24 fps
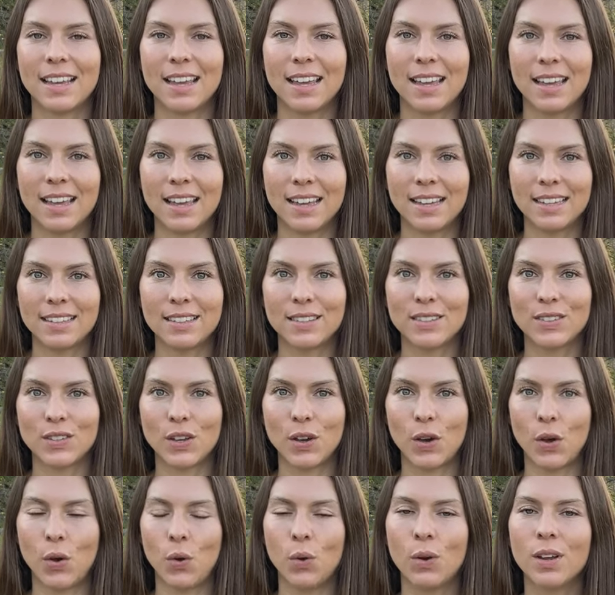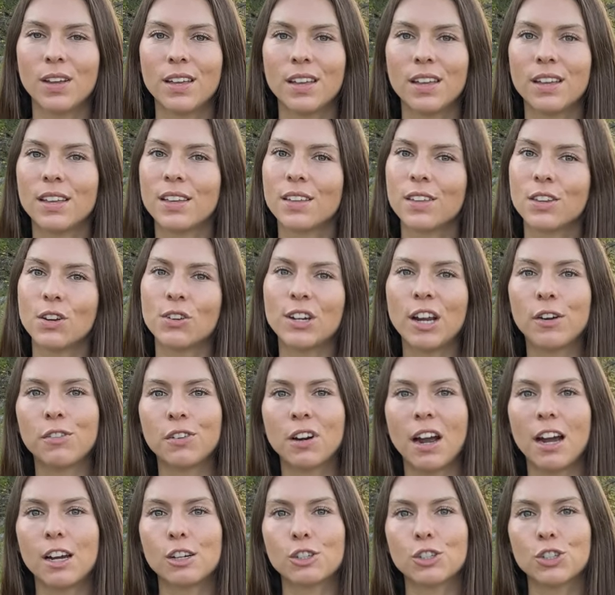and so you're never
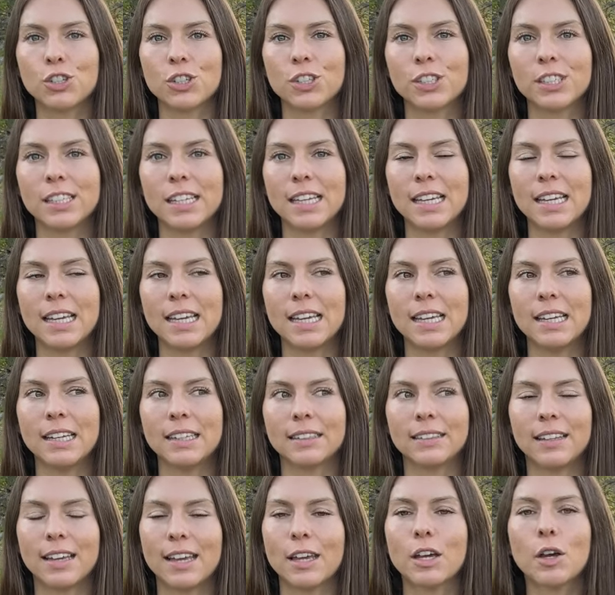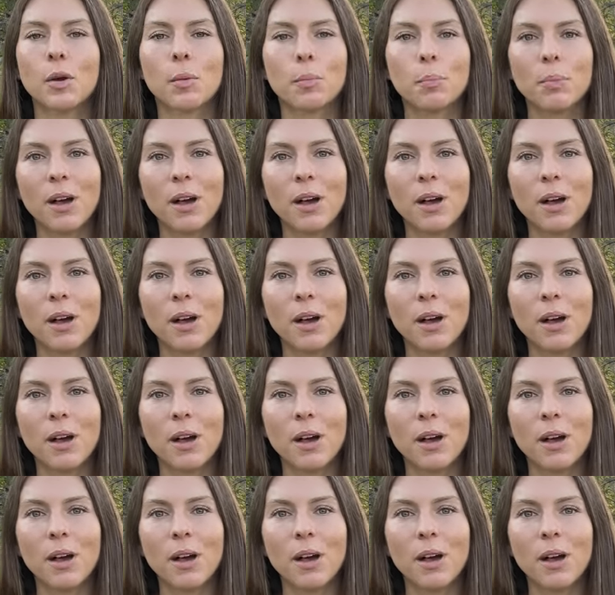actually like